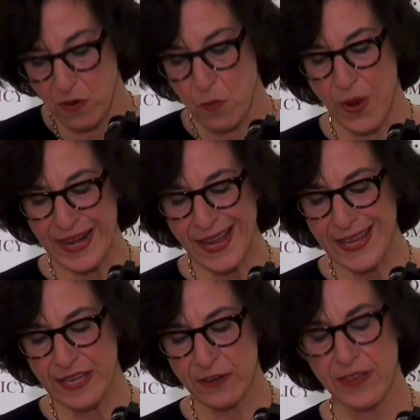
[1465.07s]
"When I
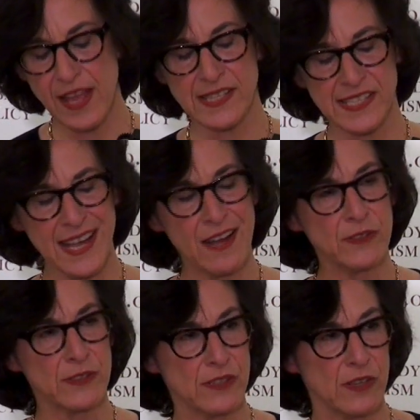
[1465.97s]
hear that
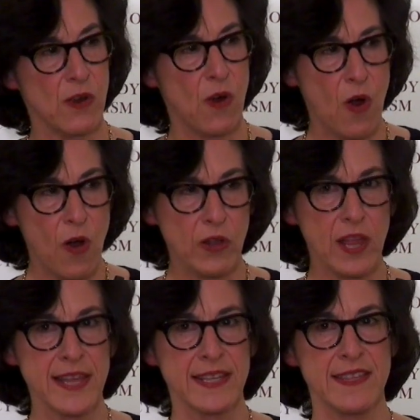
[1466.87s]
sound, all
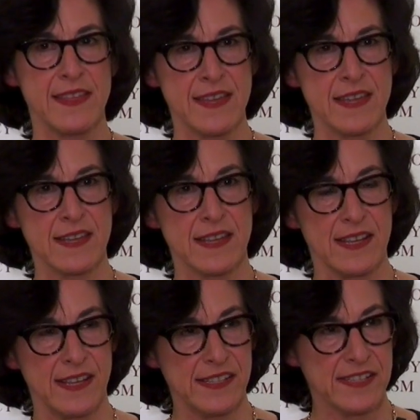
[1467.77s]
I can think
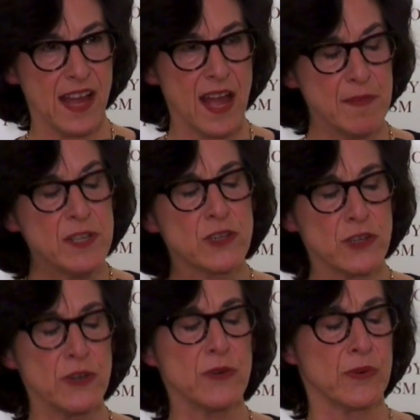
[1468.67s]
is, I'm a
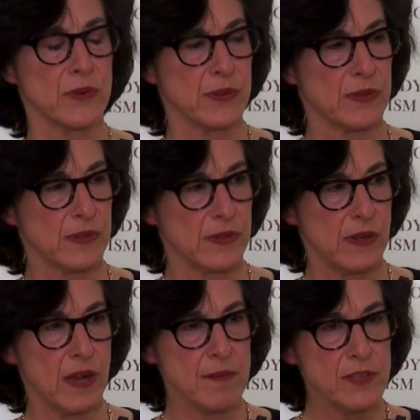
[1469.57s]
Jew.
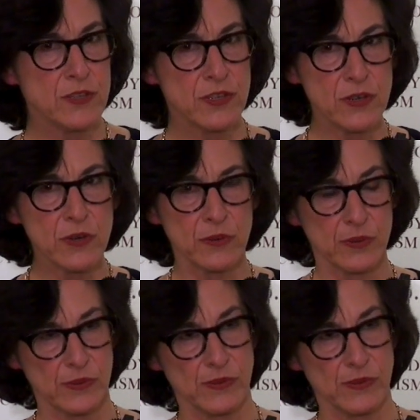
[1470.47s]
I'm a Jew.